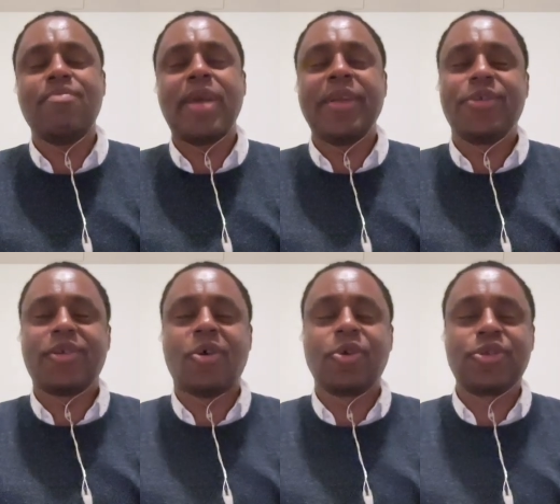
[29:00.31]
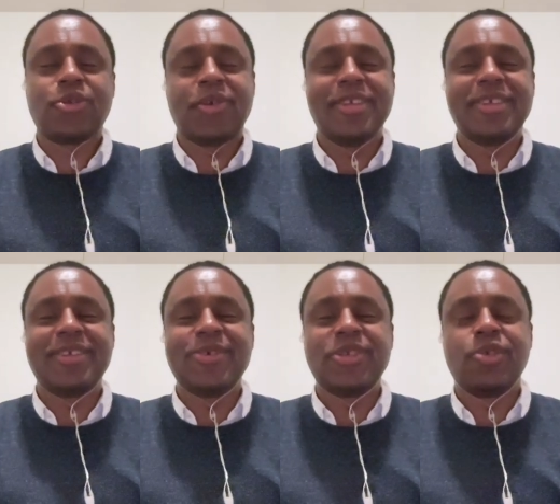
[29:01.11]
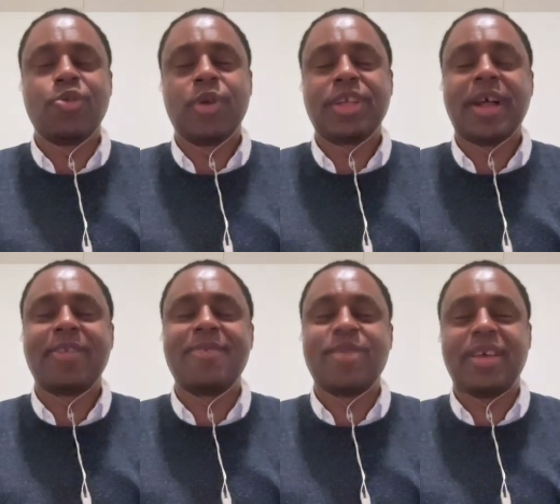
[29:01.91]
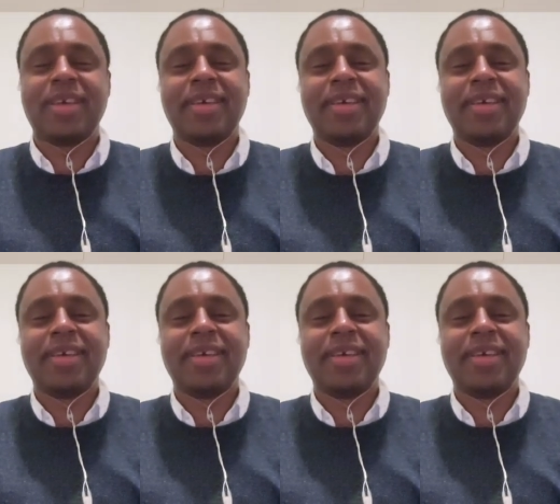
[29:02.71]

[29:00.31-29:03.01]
major cultural institutions who reached out to me